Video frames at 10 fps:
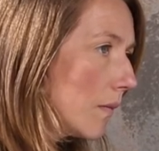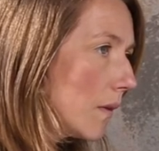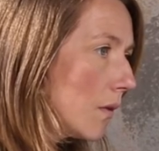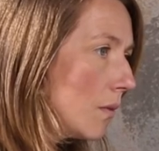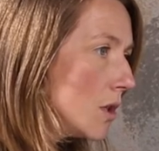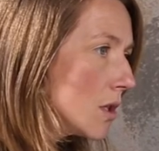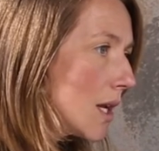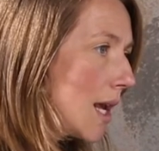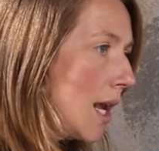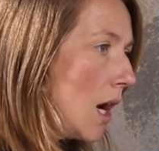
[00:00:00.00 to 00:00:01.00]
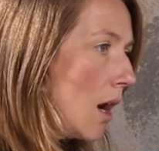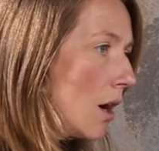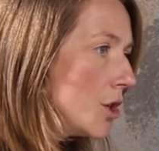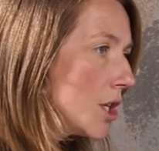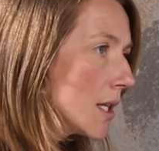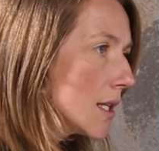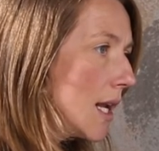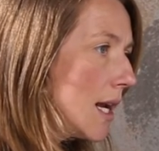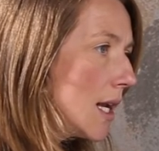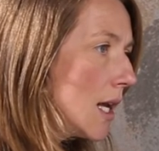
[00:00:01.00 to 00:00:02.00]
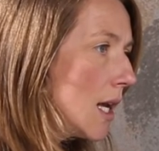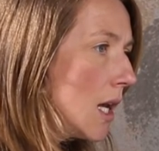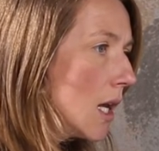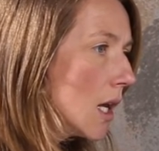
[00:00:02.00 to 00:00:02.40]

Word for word: So I'm just enlarging slightly